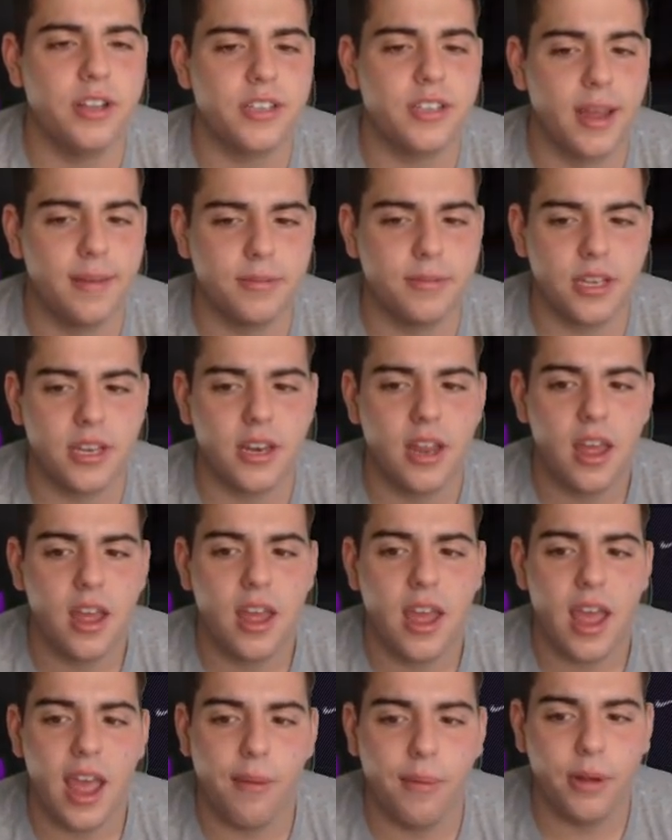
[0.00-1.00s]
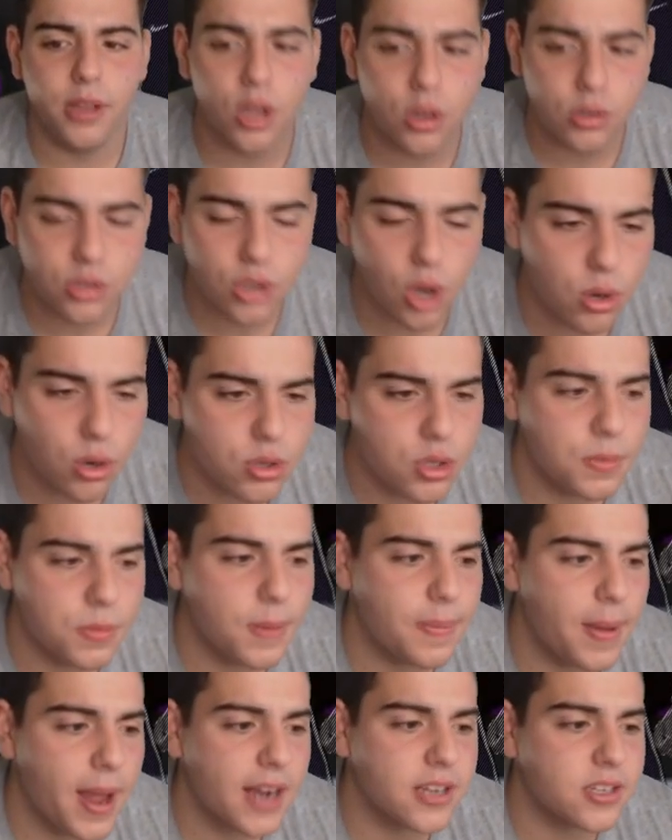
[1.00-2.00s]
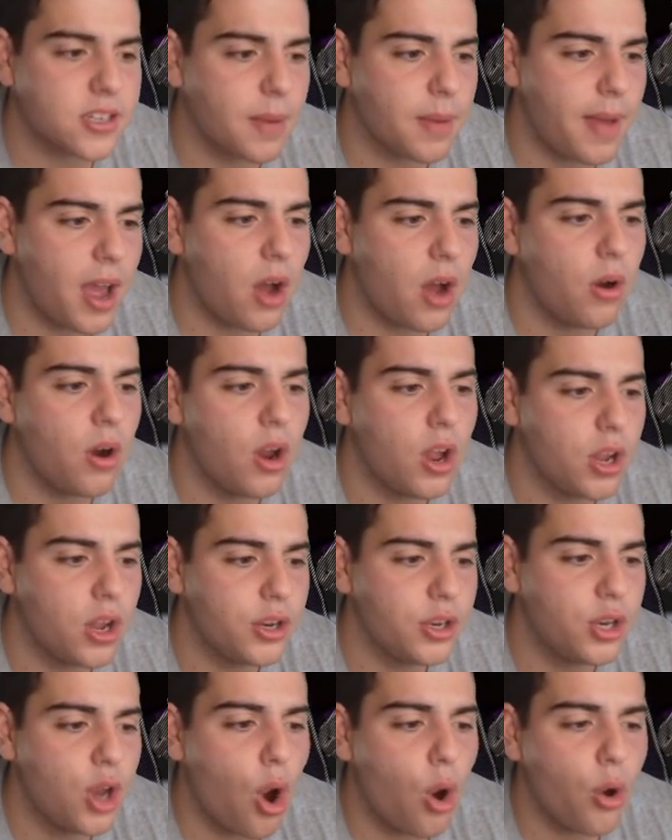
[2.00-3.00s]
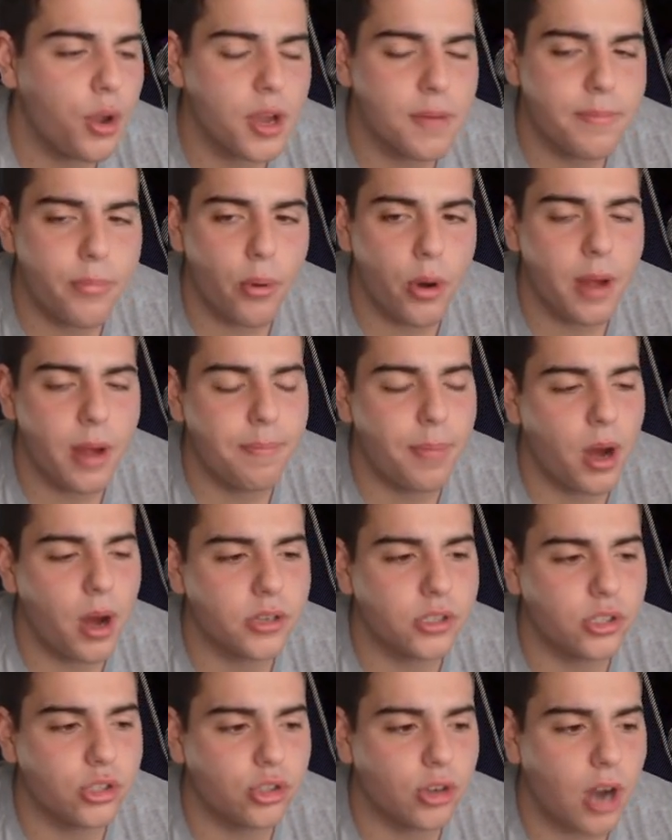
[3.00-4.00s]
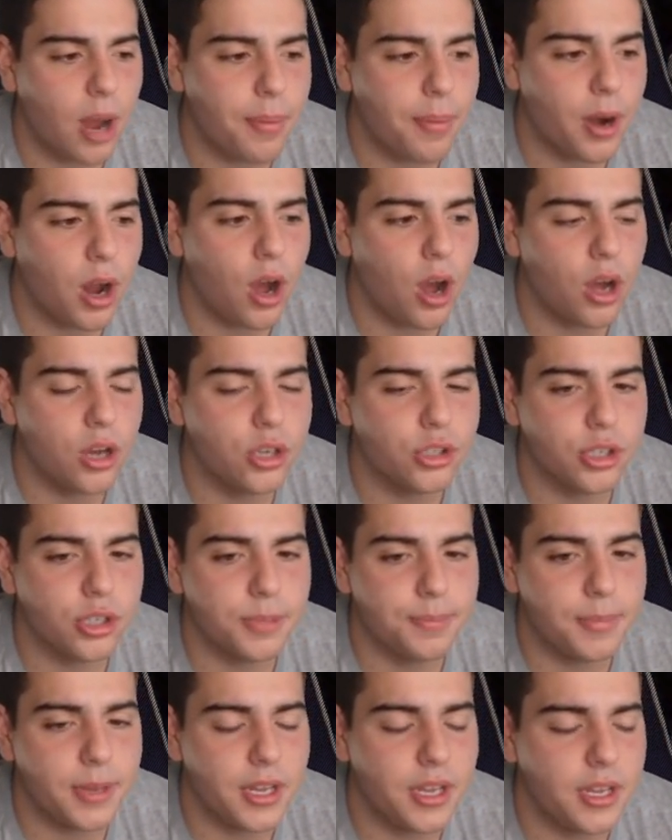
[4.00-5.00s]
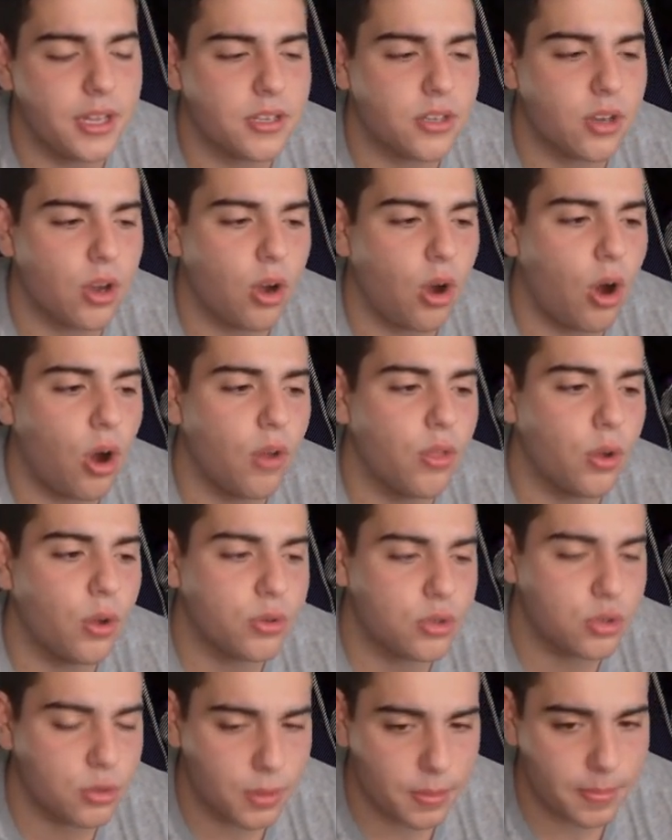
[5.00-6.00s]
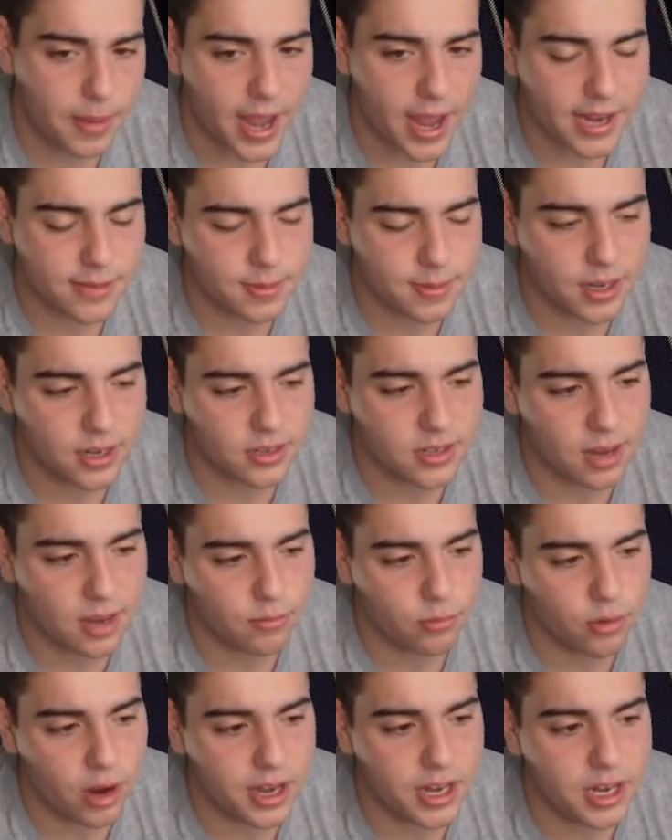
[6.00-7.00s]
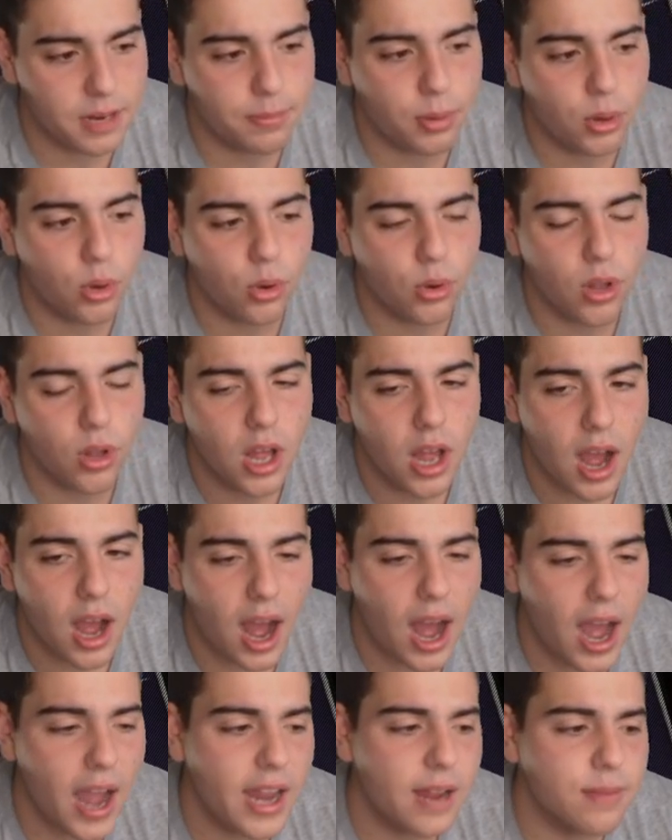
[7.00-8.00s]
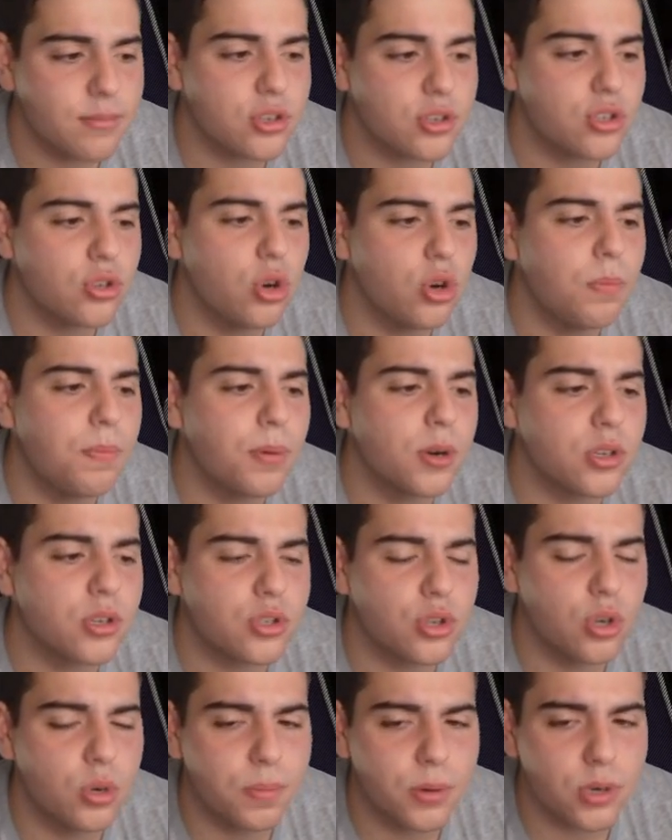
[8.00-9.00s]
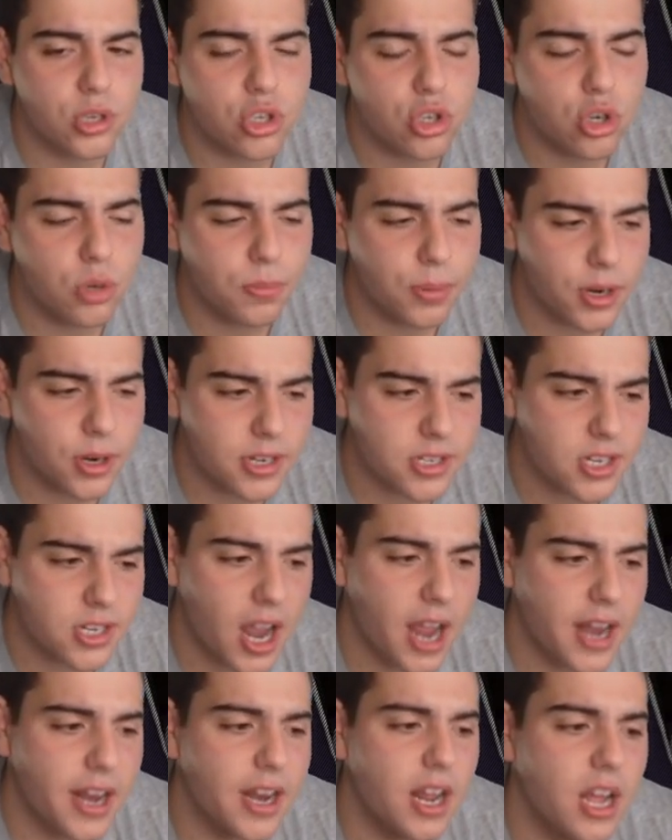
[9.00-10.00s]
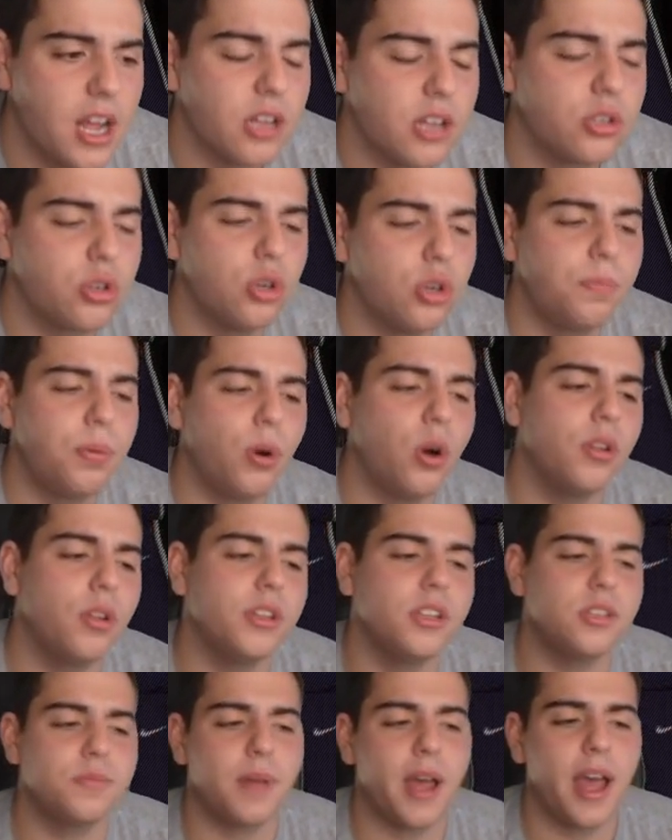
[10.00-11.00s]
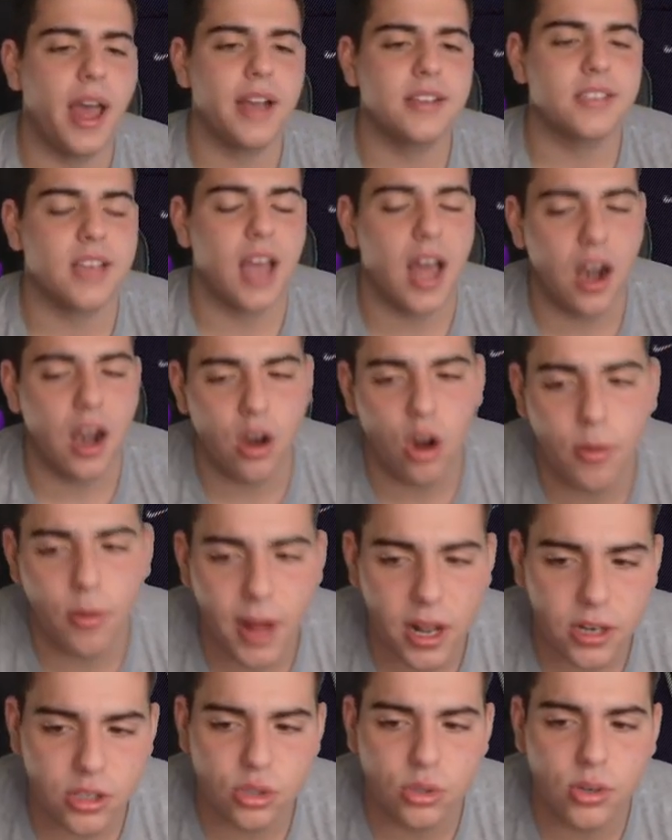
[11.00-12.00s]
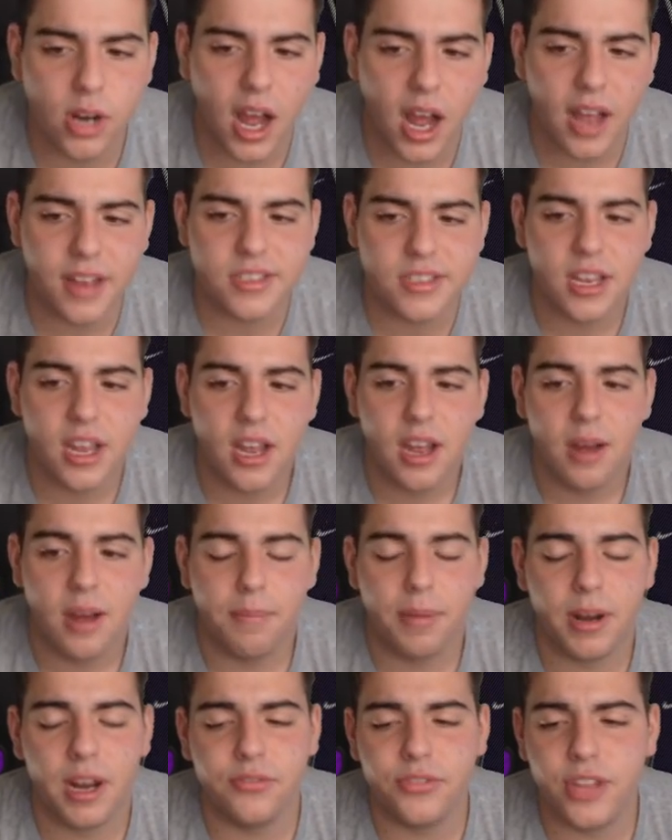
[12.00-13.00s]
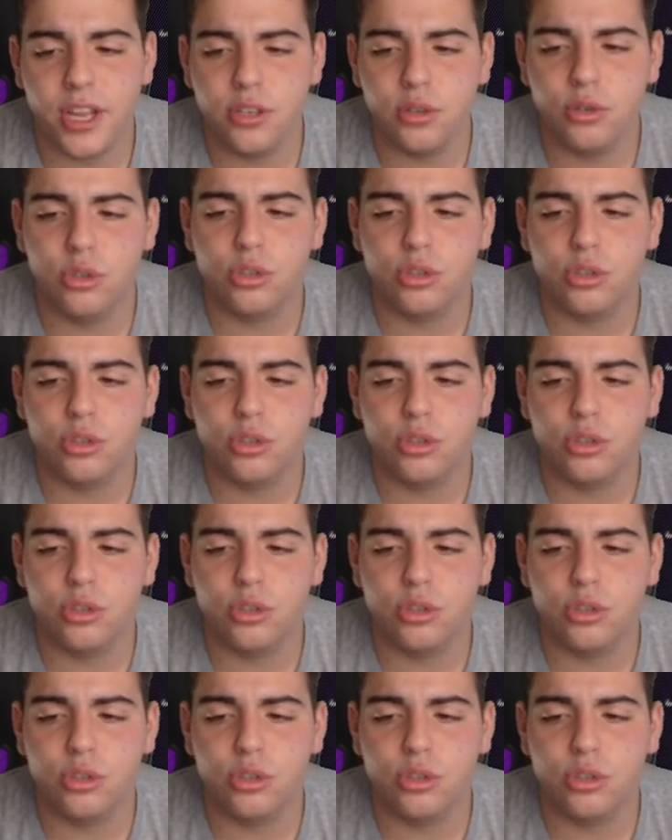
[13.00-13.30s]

tempted. And when those GOAT Super Packs come out, know your boy Bugz is dropping 100 beans on those Super Packs because I'm ready to pull. I am super, super, super excited to pull these packs. I don't know about you guys, but if they do